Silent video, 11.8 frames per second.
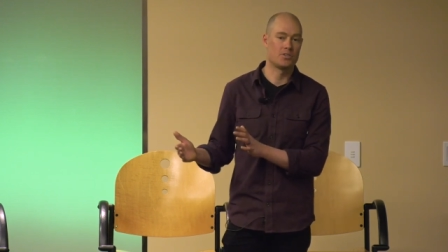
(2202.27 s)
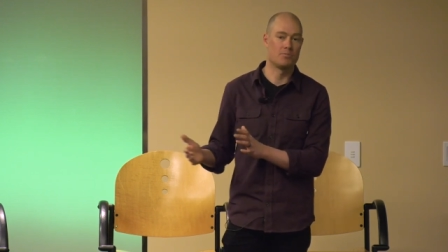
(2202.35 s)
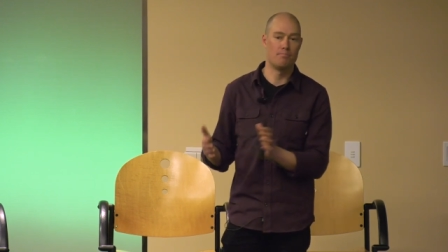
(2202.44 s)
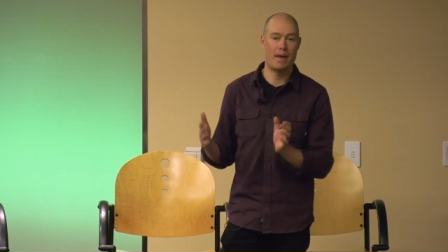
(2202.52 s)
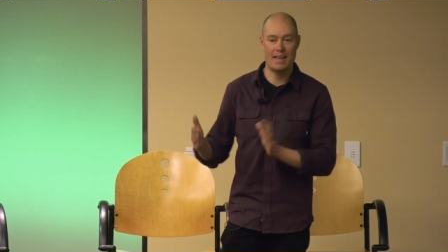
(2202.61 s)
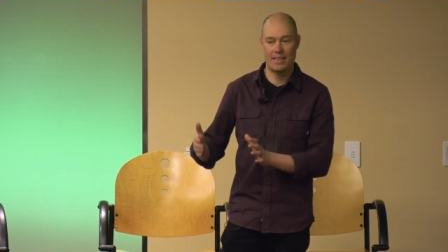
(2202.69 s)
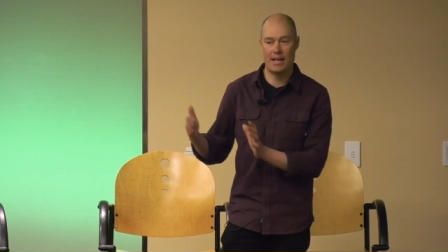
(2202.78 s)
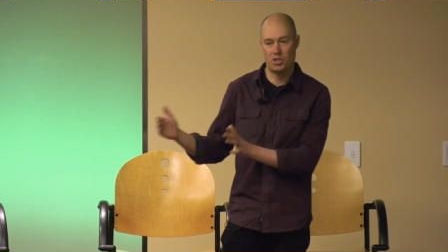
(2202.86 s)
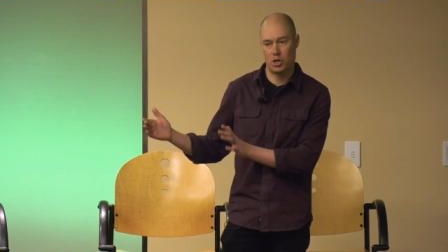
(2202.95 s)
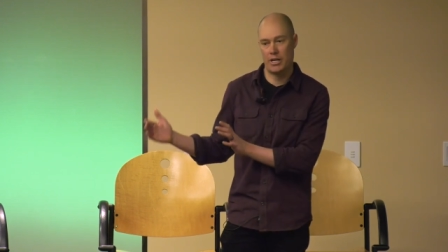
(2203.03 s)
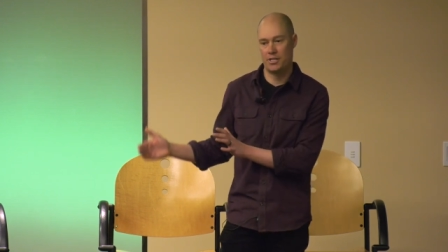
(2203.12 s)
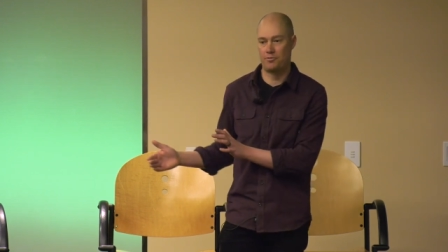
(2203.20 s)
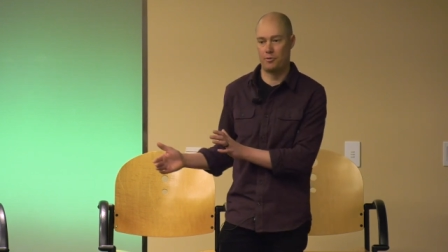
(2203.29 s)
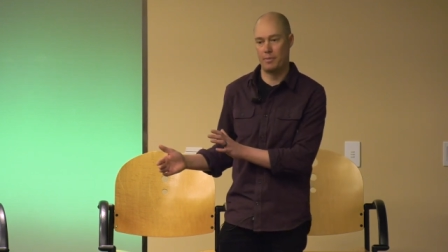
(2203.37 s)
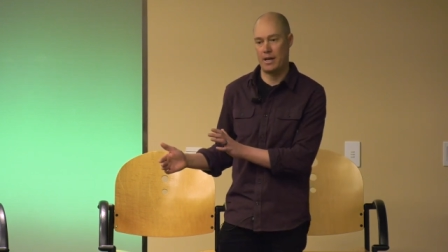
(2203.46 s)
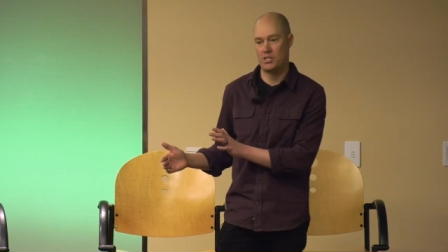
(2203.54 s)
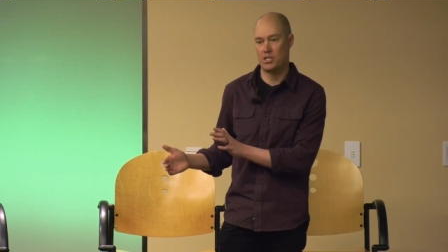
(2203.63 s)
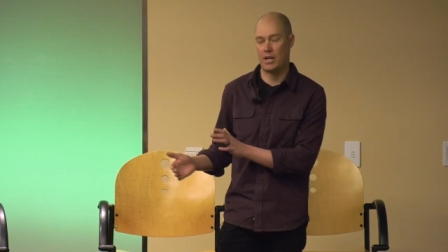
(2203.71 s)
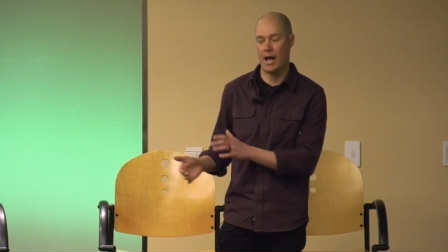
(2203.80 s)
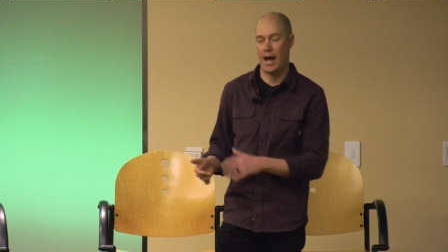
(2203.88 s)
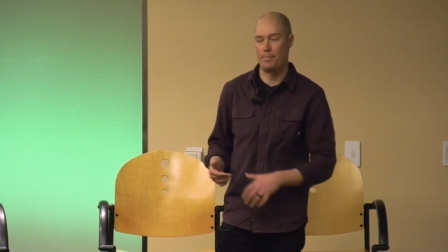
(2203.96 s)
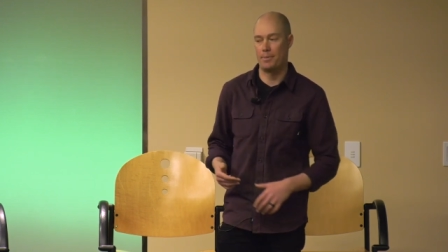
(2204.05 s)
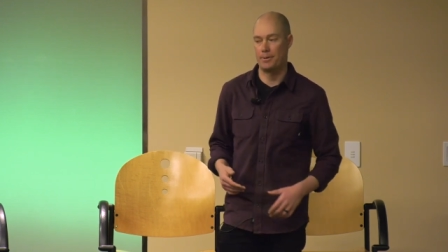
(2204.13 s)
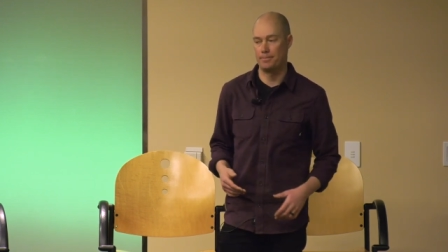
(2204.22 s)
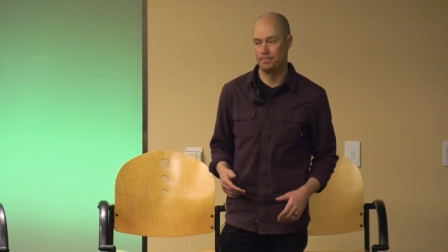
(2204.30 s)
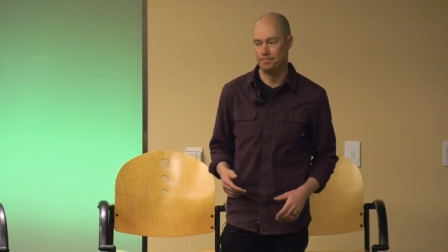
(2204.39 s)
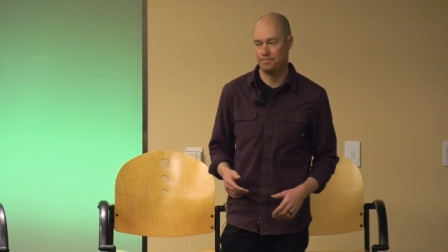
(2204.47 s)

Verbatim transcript: to make that transformation happen.